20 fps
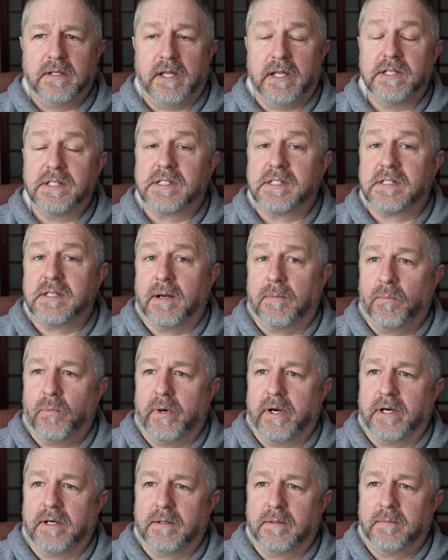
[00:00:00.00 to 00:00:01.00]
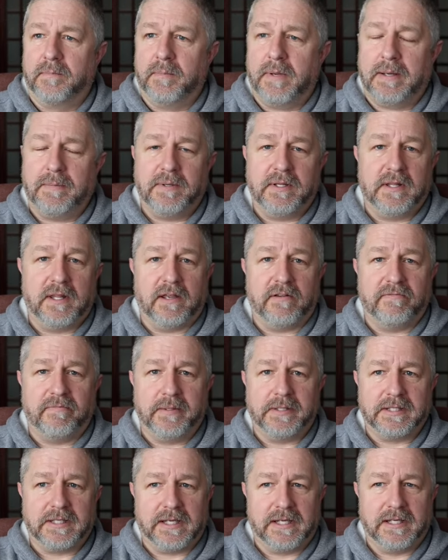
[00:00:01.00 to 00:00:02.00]
is somewhere. Maybe they've
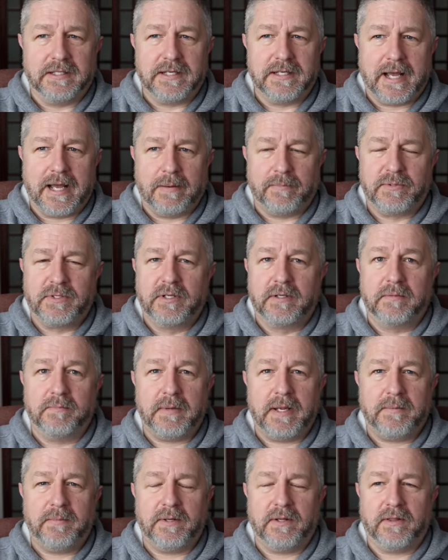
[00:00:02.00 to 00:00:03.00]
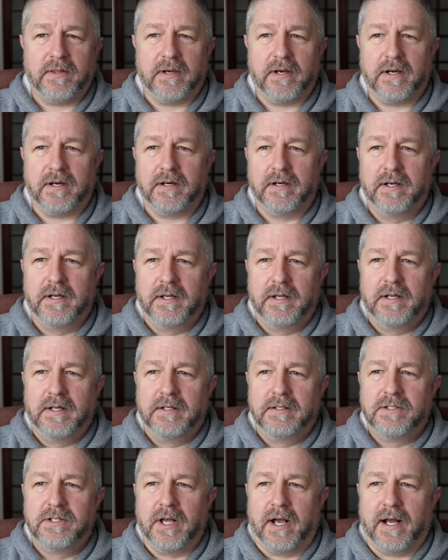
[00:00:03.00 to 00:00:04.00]
been kidnapped. Maybe they're
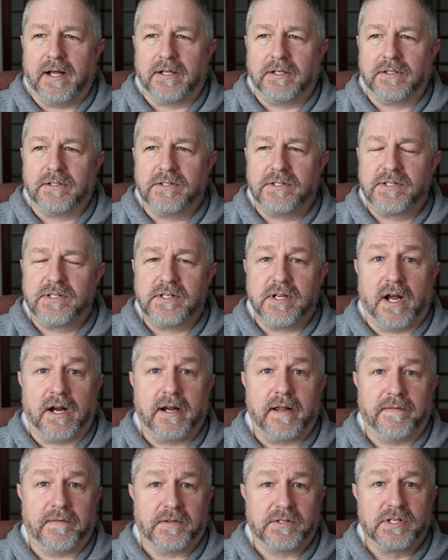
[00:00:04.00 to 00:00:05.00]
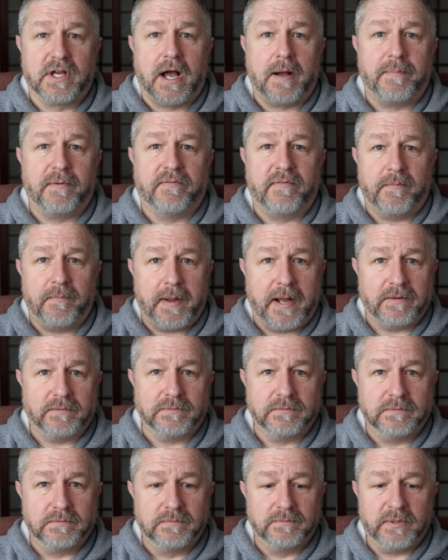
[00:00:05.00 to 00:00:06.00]
uh, stuck at the top of a
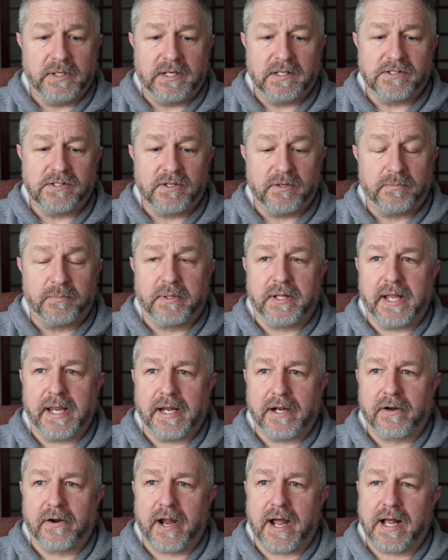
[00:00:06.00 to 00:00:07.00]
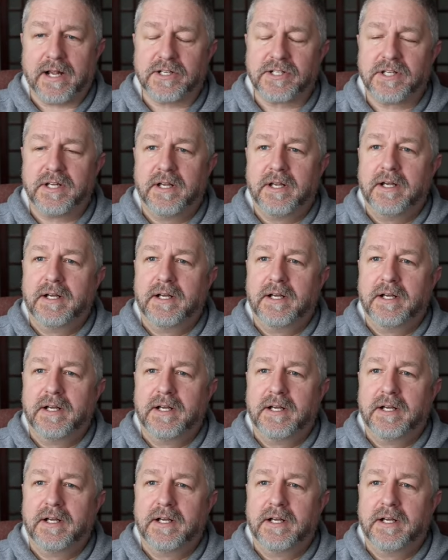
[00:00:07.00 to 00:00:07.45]
mountain because their plane crashed.